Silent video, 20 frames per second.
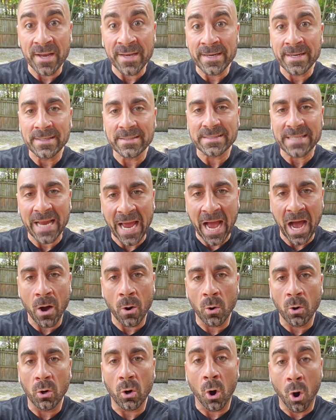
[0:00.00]
one
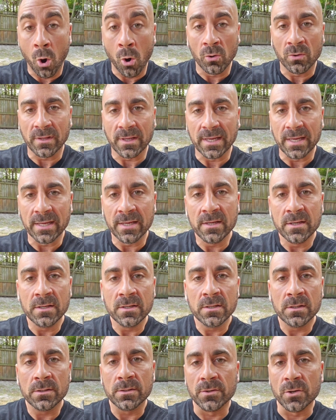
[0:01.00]
towel only.
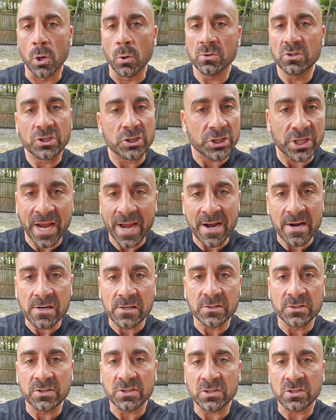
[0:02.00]
No
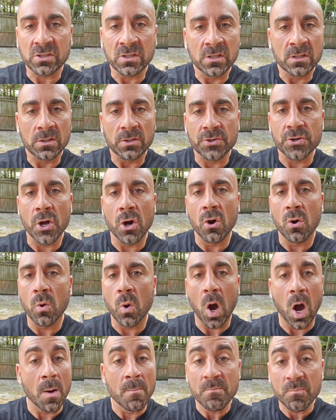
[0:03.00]
chairs,
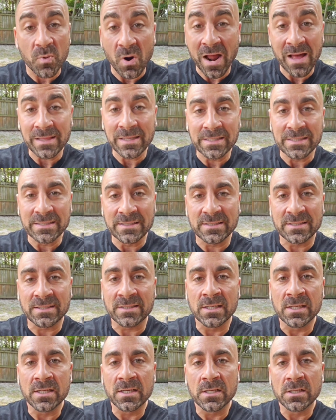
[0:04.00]
no
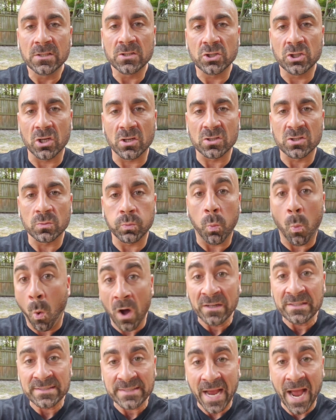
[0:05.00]
umbrellas, just
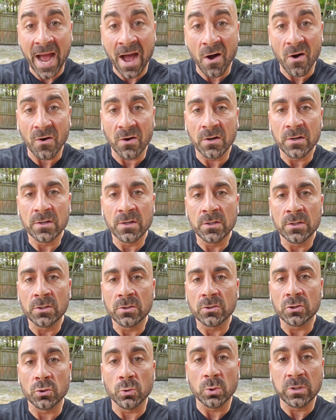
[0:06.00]
one towel.
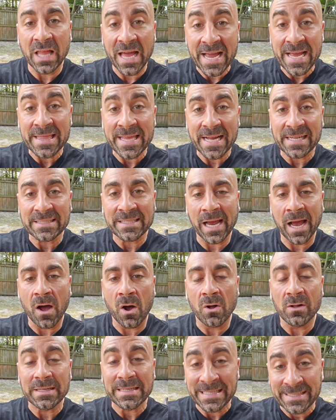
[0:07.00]
You lay that
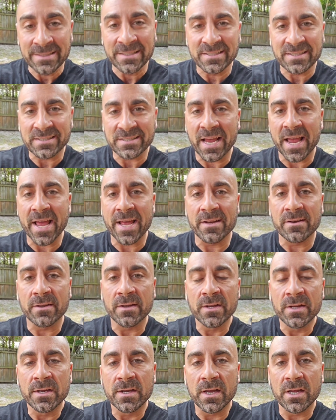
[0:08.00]
towel in the
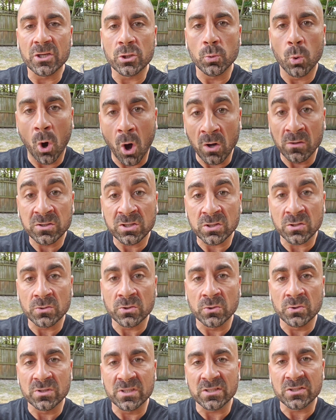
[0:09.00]
sand and you also
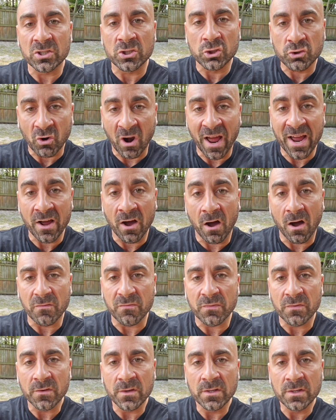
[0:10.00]
use it to dry
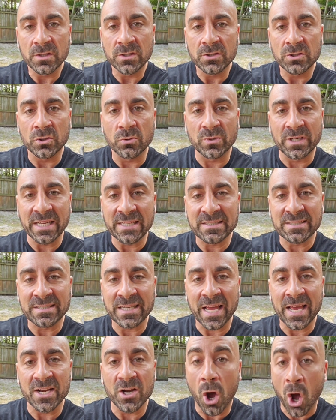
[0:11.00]
off. You get
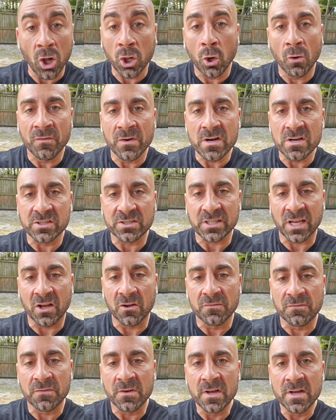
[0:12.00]
sand all over
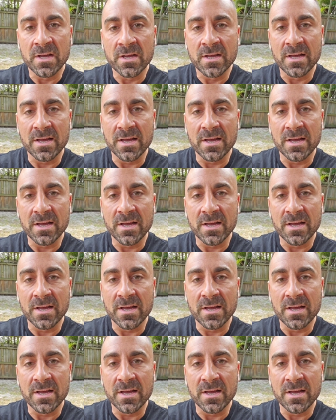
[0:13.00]
yourself